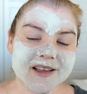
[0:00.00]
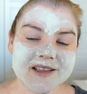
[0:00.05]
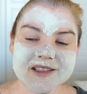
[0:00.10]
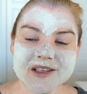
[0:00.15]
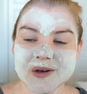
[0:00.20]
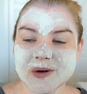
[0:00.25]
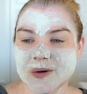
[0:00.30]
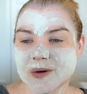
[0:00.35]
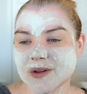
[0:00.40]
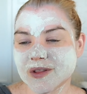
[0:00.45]

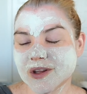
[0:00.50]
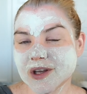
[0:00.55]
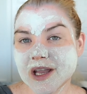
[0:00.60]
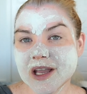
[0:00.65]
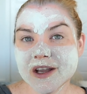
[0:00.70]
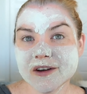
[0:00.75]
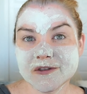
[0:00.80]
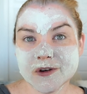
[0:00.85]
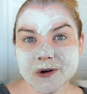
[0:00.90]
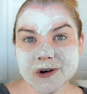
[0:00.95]
So
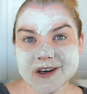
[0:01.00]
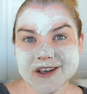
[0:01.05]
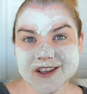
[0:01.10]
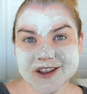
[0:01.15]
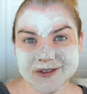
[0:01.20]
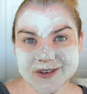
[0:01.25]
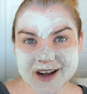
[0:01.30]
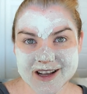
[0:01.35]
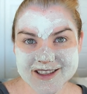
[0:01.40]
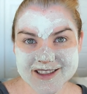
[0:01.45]
looking forward to
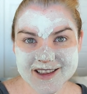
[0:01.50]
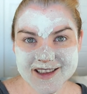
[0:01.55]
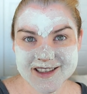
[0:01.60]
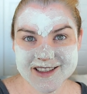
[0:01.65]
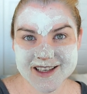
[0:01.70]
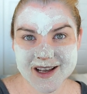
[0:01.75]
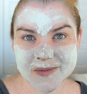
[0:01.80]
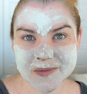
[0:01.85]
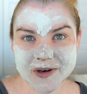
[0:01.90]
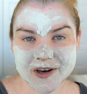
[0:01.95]
the rest of the
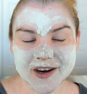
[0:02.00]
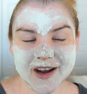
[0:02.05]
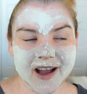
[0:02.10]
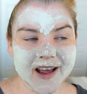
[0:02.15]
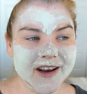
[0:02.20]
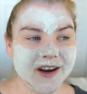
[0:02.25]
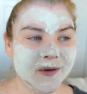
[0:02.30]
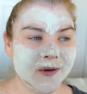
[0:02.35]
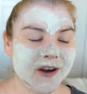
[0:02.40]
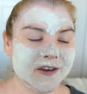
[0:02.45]
summer.
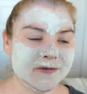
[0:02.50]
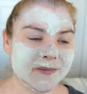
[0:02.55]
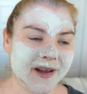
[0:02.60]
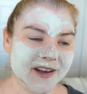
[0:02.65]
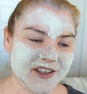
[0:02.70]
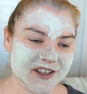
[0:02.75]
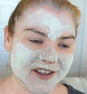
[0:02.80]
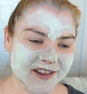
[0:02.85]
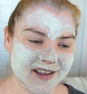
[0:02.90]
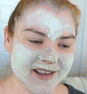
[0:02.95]
I know I've
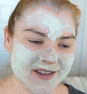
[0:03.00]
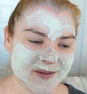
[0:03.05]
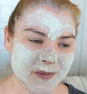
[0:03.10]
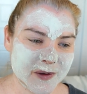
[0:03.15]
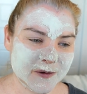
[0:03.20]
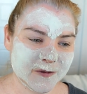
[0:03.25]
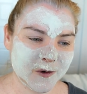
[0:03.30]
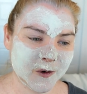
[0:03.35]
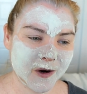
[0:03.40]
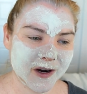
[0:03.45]
mentioned this
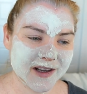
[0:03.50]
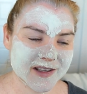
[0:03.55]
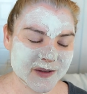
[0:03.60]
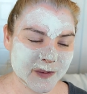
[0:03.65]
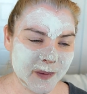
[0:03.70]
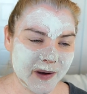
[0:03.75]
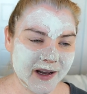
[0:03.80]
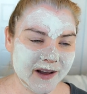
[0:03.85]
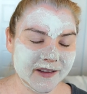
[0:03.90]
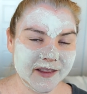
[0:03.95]
before as
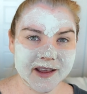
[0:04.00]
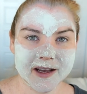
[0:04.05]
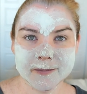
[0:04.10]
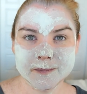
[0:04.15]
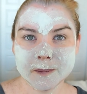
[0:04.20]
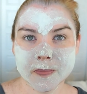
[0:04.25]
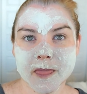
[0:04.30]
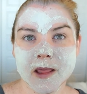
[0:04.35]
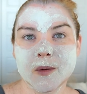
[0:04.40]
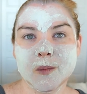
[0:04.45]
well,
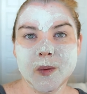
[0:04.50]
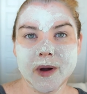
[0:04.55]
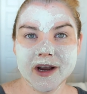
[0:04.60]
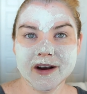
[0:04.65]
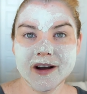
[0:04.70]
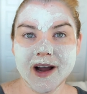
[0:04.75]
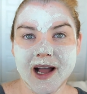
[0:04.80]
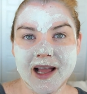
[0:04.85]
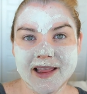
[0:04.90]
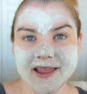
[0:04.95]
that
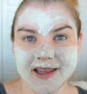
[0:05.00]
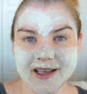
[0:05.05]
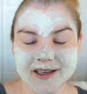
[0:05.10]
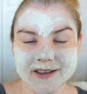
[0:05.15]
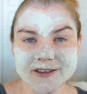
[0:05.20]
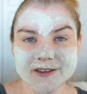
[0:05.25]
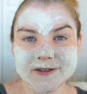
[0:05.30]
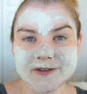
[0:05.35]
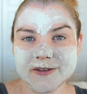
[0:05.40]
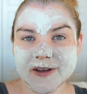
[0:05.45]
where I
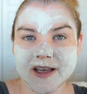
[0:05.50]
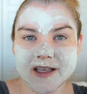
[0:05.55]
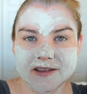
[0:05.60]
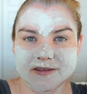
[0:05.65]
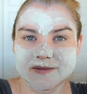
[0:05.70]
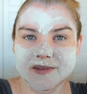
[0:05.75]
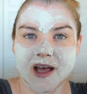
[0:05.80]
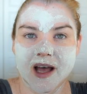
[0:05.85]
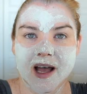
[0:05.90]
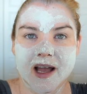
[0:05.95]
live,
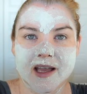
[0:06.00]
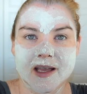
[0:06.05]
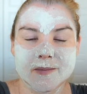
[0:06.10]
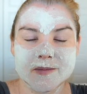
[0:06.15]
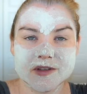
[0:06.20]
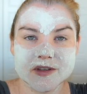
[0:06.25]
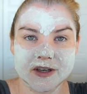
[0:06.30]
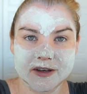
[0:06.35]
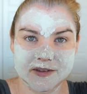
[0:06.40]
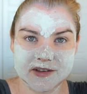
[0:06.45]
and I am
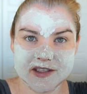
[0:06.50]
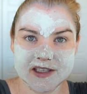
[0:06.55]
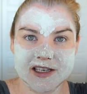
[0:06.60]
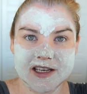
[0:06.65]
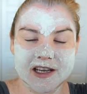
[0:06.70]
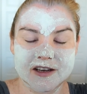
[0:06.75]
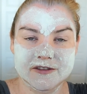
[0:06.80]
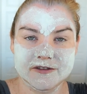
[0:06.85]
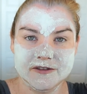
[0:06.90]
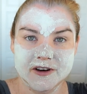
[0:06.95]
sort of
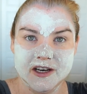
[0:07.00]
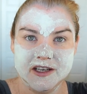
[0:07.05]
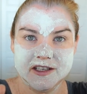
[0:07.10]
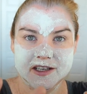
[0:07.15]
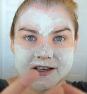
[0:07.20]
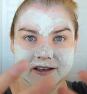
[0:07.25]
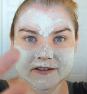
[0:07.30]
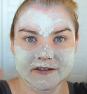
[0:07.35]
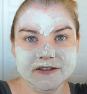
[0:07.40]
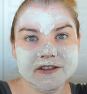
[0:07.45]
sitting in
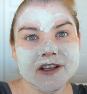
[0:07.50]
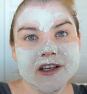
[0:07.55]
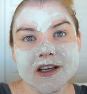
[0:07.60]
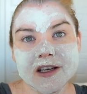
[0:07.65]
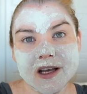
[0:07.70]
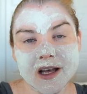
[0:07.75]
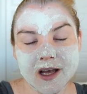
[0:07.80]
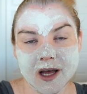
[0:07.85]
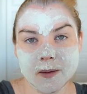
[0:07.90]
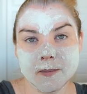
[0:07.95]
front of
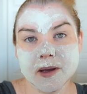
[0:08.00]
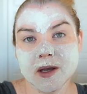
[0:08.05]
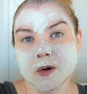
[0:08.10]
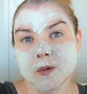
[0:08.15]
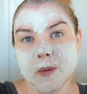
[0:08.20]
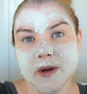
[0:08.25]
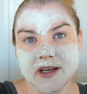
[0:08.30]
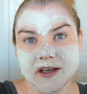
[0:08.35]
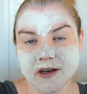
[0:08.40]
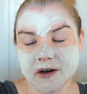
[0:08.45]
a big
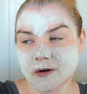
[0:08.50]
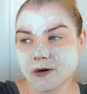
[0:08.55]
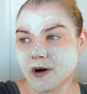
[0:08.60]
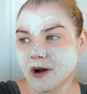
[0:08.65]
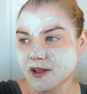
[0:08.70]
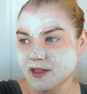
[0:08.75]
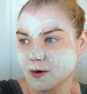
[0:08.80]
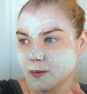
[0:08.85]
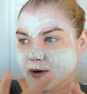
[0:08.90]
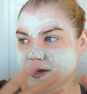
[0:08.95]
window,
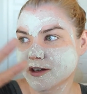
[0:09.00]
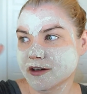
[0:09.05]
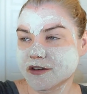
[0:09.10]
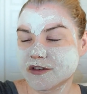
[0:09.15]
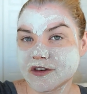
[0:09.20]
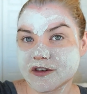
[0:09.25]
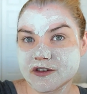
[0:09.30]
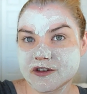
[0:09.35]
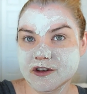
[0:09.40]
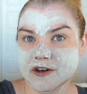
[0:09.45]
all the
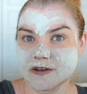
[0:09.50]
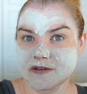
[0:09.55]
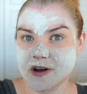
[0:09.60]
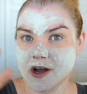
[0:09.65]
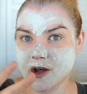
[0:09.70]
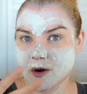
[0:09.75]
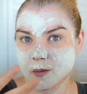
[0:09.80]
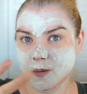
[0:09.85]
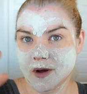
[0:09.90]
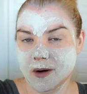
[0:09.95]
windows are sort of
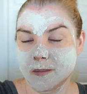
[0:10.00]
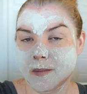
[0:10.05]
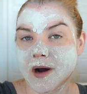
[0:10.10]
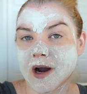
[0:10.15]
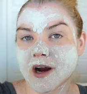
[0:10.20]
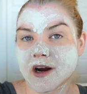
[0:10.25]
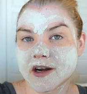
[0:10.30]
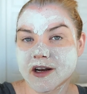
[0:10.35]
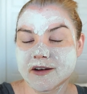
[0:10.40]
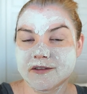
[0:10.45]
on one
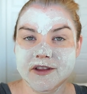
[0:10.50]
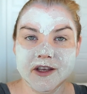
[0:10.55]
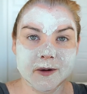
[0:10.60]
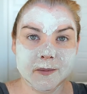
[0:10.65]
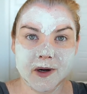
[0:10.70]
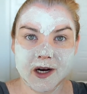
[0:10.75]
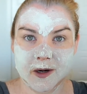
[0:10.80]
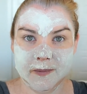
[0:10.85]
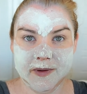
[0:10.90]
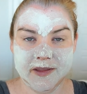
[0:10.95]
part of the
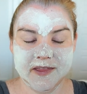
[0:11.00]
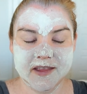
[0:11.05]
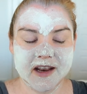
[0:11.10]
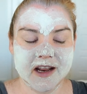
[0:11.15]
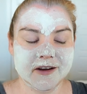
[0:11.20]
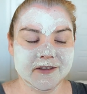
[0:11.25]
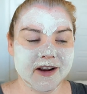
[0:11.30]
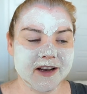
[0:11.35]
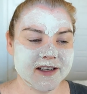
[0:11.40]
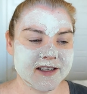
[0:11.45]
apartment that
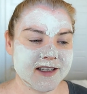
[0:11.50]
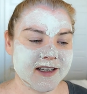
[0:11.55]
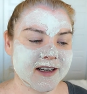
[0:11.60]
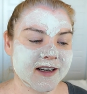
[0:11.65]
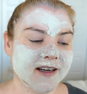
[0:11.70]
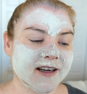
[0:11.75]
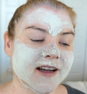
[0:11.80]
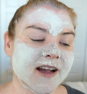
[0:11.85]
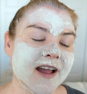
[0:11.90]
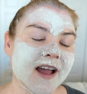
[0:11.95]
I rent
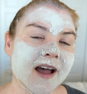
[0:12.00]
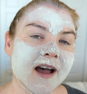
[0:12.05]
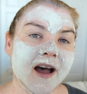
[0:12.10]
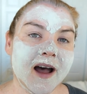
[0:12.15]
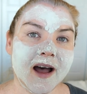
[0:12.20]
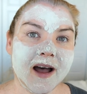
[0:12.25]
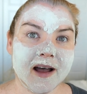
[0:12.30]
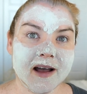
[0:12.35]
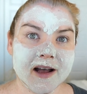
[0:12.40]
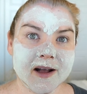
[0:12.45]
here,
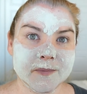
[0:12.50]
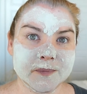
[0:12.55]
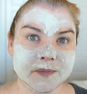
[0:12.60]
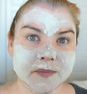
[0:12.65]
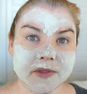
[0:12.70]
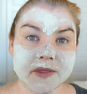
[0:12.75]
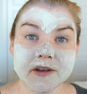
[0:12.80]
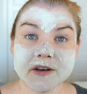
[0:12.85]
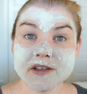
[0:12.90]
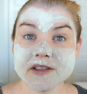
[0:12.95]

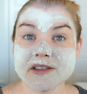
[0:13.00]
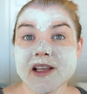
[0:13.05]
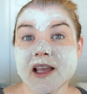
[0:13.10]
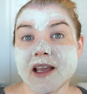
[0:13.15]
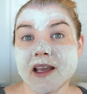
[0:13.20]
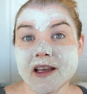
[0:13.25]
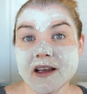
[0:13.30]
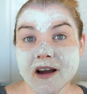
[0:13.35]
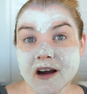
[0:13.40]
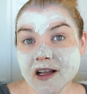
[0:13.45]
um, there's
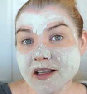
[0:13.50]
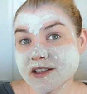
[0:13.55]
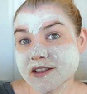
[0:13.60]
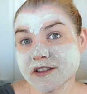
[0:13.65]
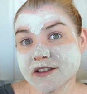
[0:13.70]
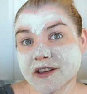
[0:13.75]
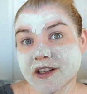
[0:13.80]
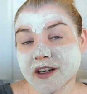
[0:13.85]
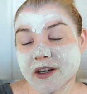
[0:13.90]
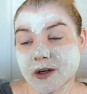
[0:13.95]
a
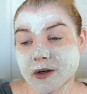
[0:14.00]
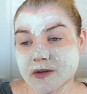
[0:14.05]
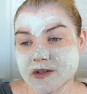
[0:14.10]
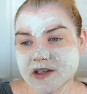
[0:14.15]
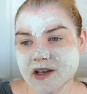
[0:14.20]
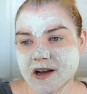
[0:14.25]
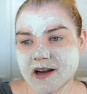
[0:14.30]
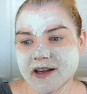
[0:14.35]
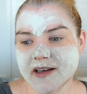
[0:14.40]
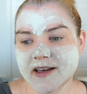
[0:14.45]
concert that goes
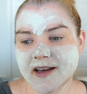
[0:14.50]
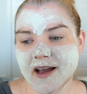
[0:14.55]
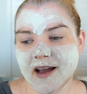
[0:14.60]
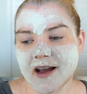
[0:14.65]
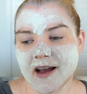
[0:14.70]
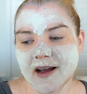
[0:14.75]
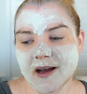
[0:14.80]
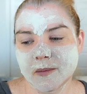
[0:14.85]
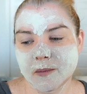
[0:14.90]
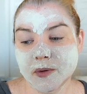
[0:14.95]
on,
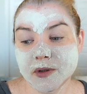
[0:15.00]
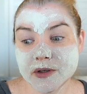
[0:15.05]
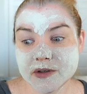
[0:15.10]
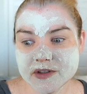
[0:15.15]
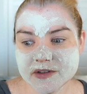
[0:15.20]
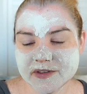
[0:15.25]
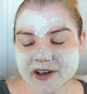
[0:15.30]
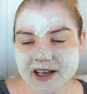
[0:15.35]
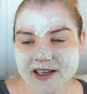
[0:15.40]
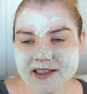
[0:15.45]
uh,
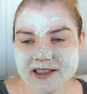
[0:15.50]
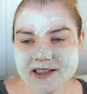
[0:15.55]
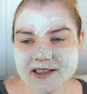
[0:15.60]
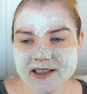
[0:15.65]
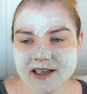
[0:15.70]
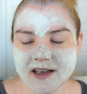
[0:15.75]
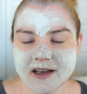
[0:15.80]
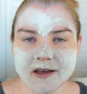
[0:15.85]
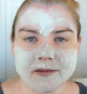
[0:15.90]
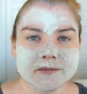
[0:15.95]
Blues
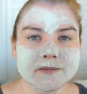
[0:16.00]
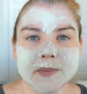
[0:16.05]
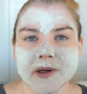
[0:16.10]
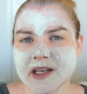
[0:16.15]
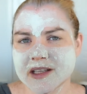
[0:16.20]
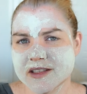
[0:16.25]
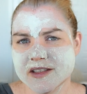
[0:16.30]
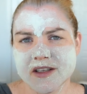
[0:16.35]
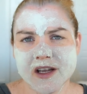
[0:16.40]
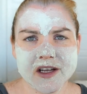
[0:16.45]
Fest, uh, but
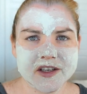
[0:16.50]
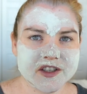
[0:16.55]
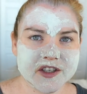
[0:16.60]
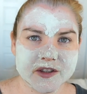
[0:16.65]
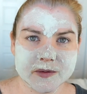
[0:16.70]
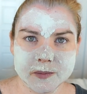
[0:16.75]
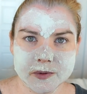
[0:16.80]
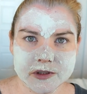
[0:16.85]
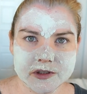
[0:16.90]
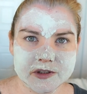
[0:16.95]
it's not
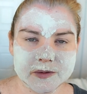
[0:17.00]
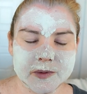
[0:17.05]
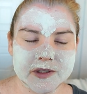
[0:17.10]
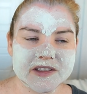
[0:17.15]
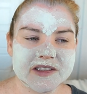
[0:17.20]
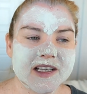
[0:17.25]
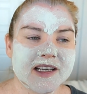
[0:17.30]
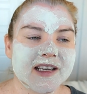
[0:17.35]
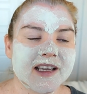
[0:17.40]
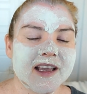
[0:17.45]
just blues
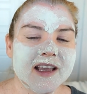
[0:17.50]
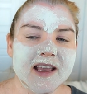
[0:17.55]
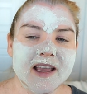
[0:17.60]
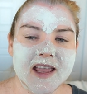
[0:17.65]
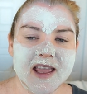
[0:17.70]
music.